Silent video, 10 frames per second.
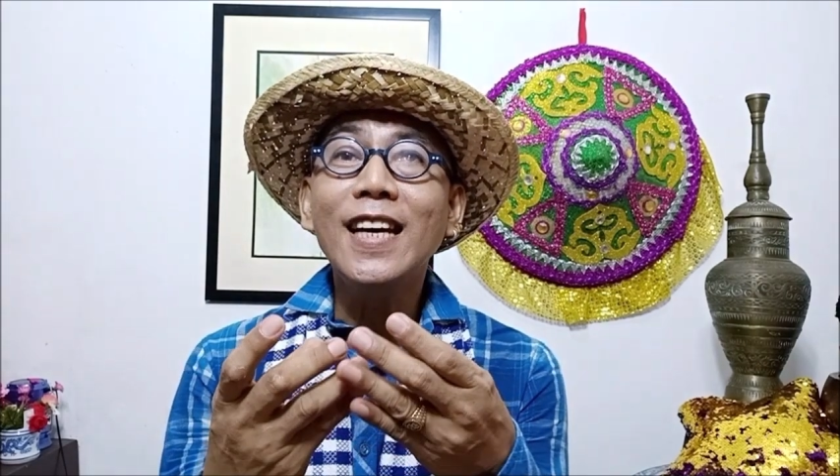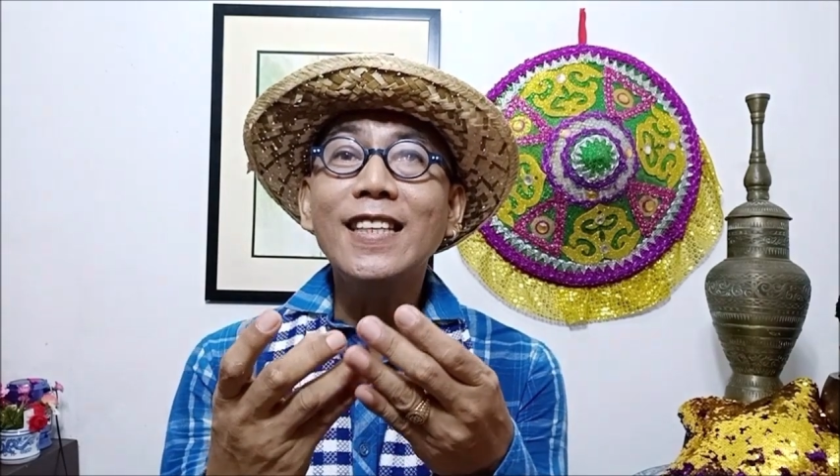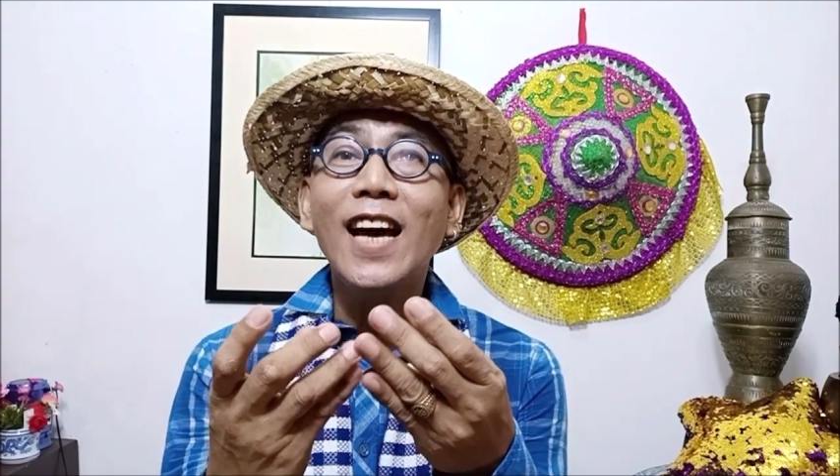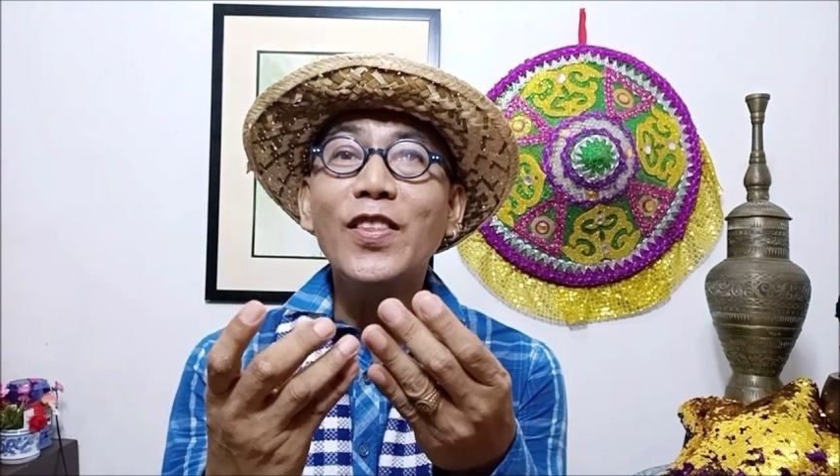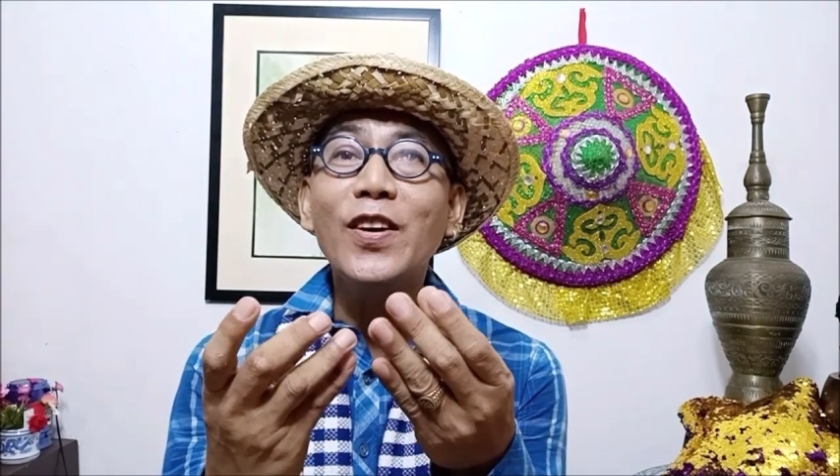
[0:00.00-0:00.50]

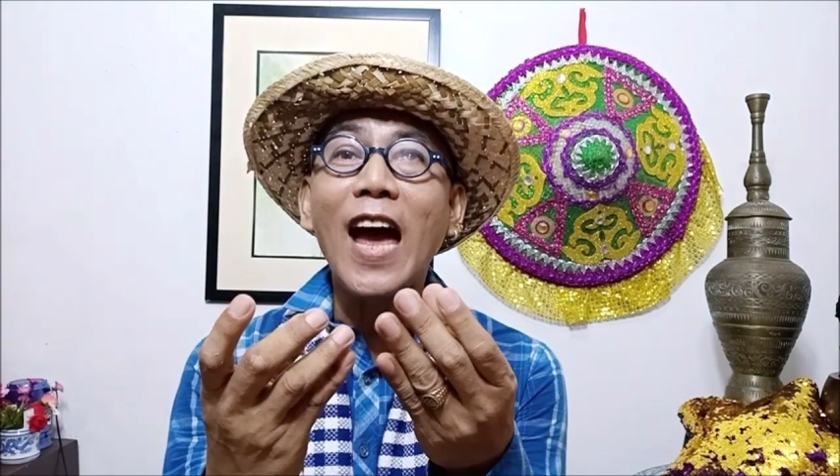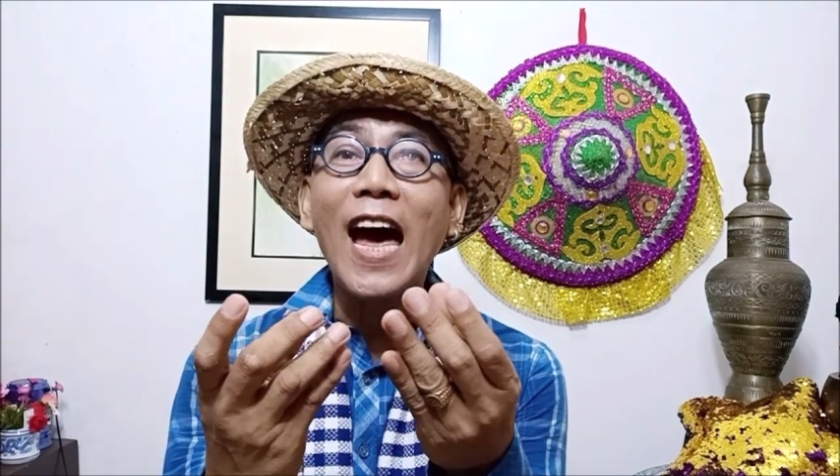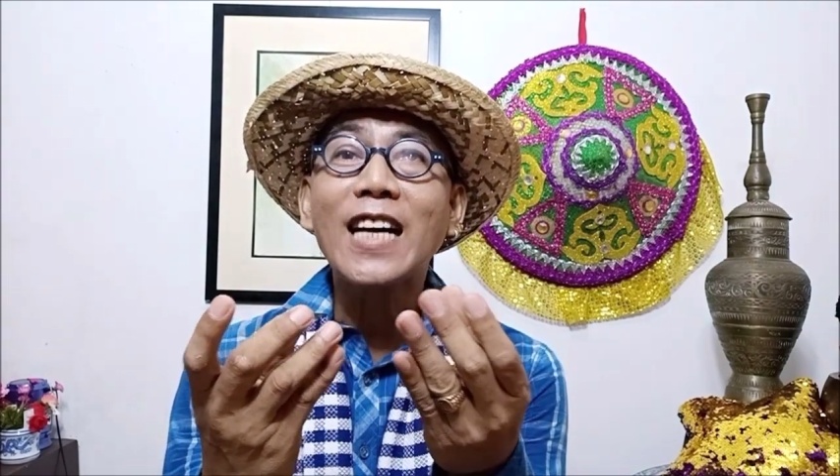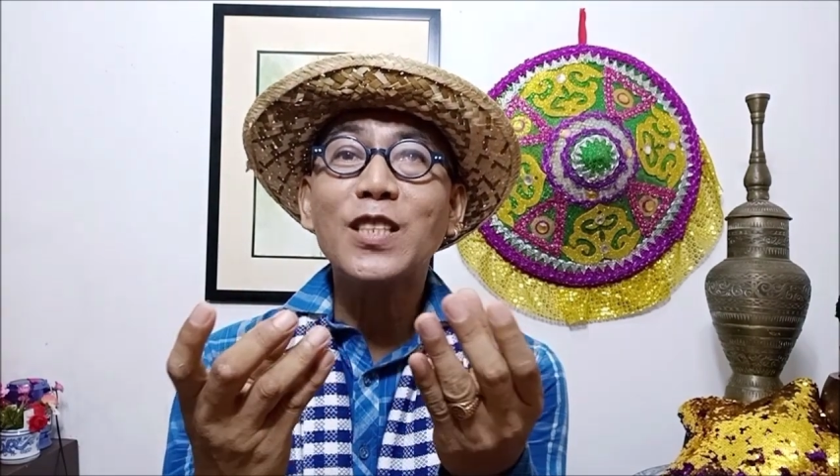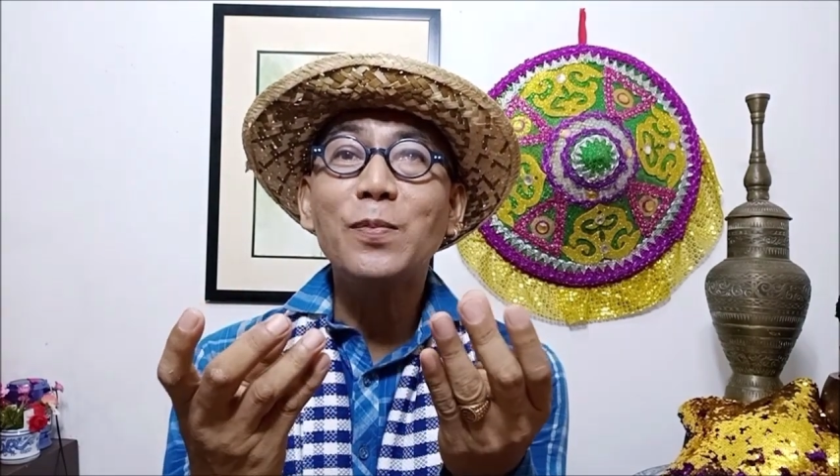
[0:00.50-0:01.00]
another
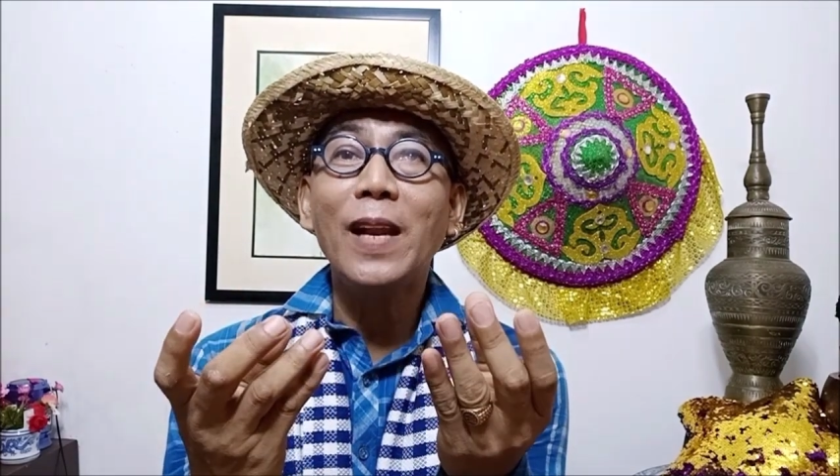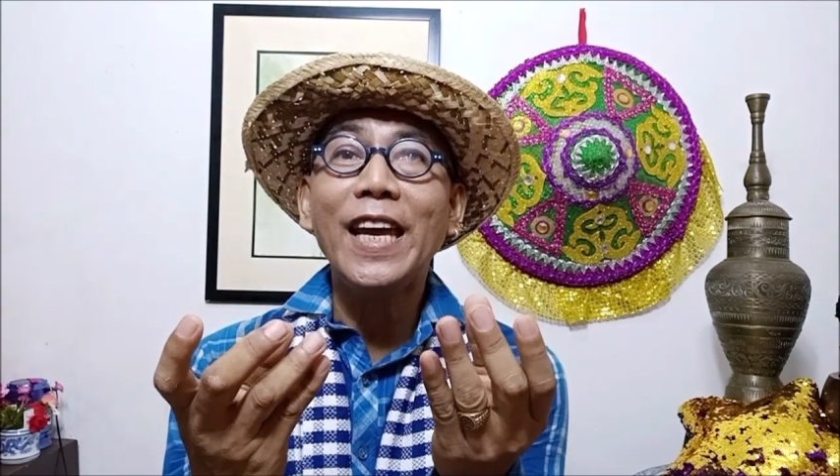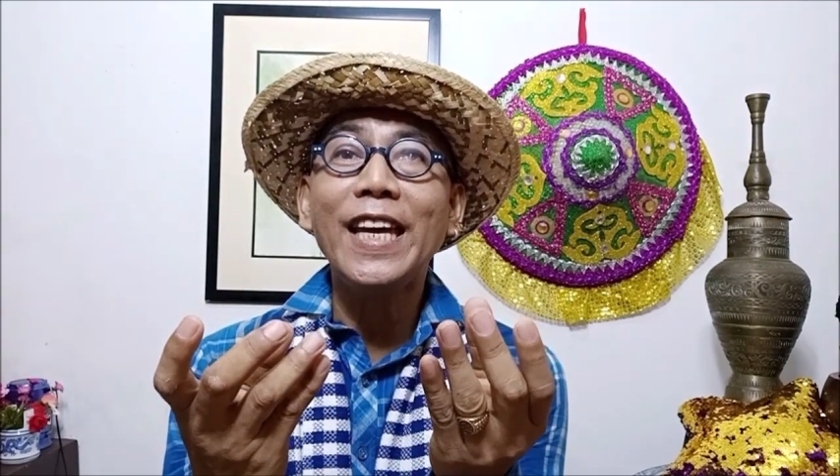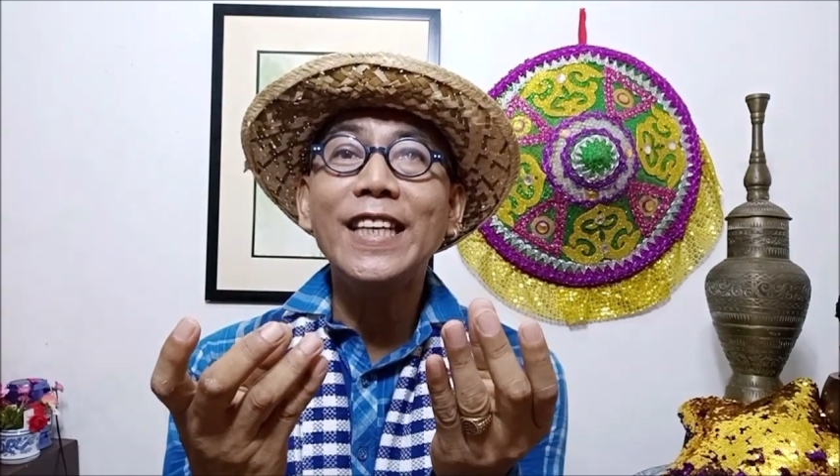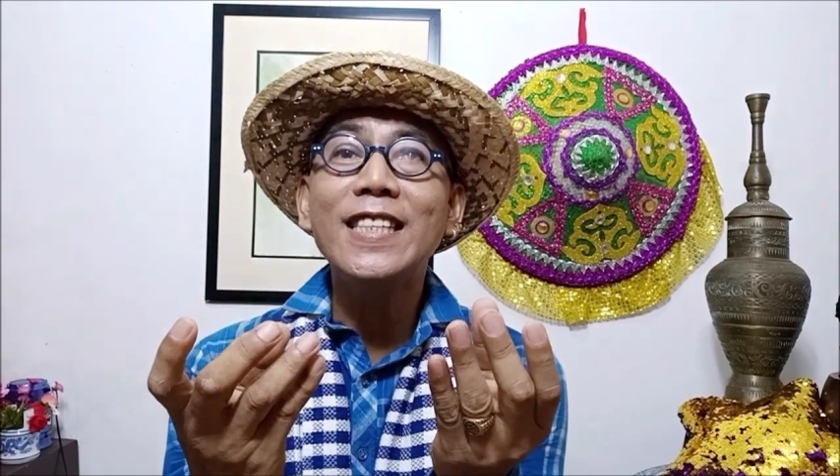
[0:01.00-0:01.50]
axe
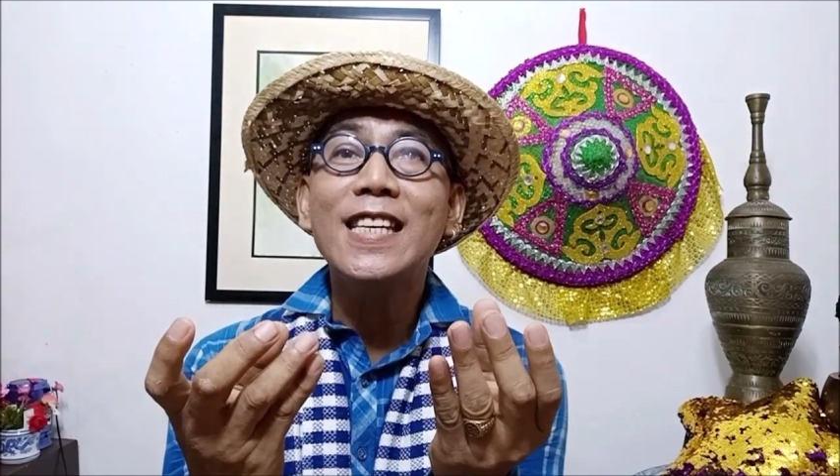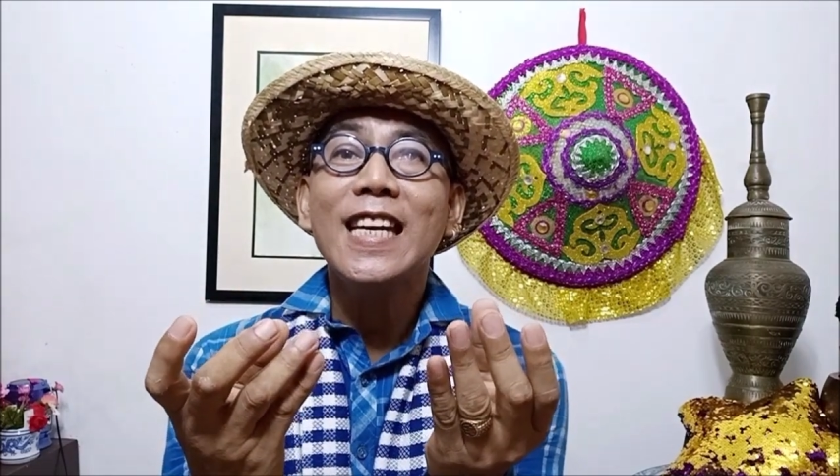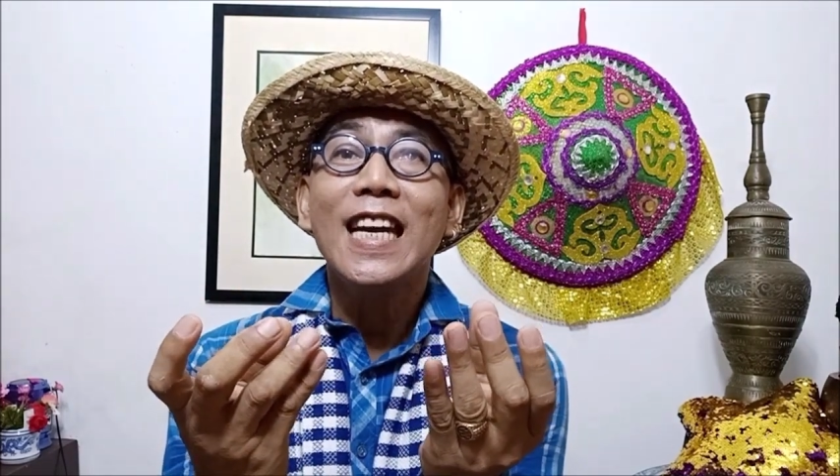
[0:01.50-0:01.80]
blade